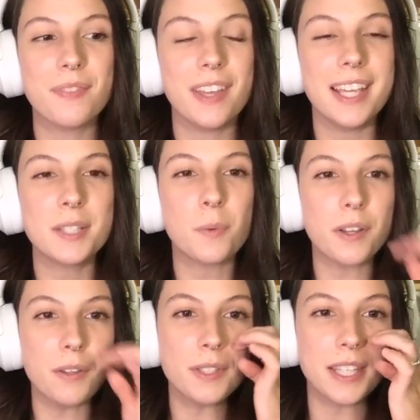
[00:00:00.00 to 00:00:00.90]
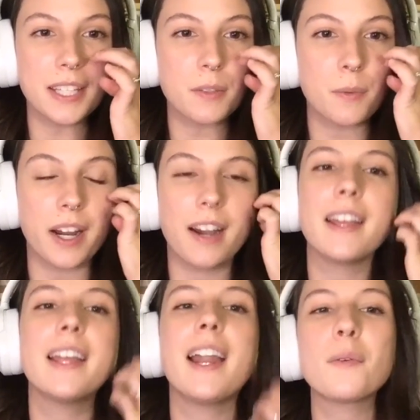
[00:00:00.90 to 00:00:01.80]
it's one of those things where,
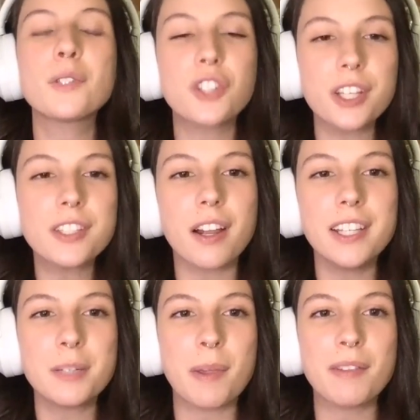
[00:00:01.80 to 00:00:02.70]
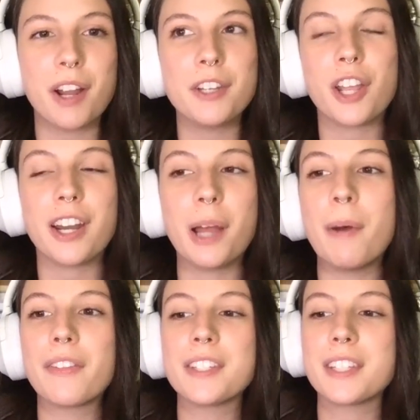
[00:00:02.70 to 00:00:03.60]
and I was just talking to my friend Jenna
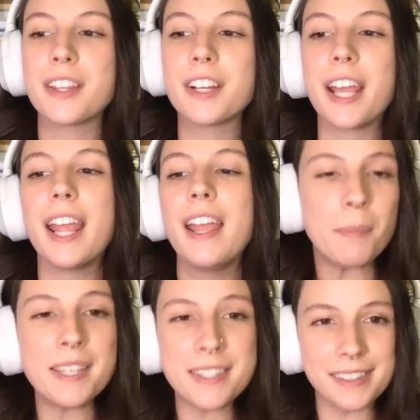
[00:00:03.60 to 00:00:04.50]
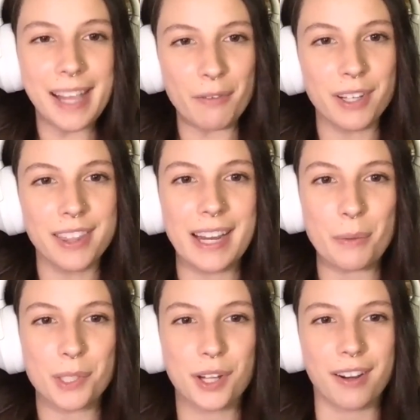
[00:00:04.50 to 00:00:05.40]
about this the other day. Basically, everything
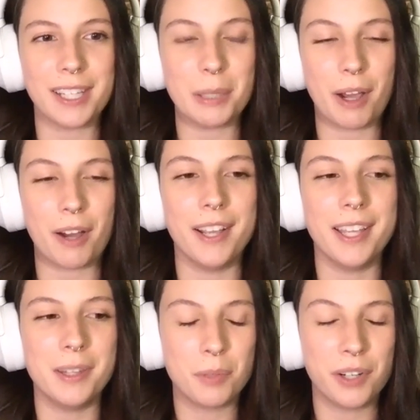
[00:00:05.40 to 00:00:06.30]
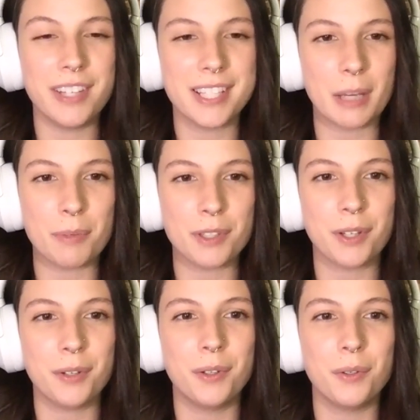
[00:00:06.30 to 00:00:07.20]
I was talking about in the previous
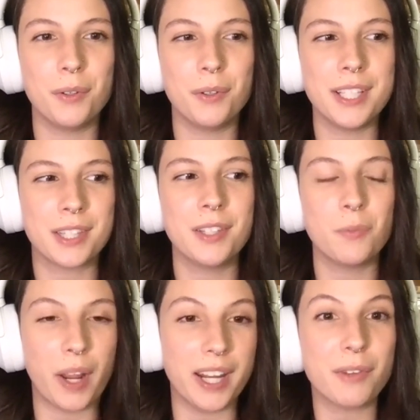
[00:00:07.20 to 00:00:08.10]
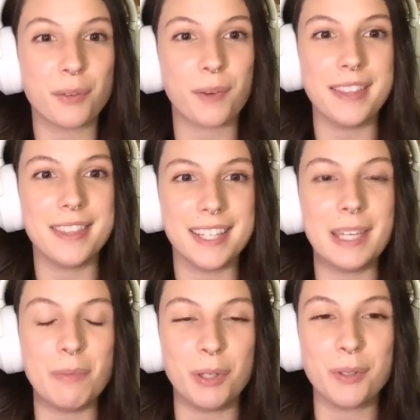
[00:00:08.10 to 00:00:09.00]
episode is waiting for the right thing
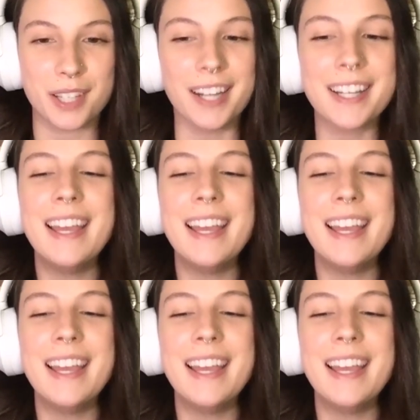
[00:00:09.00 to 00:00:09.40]
keeping you stuck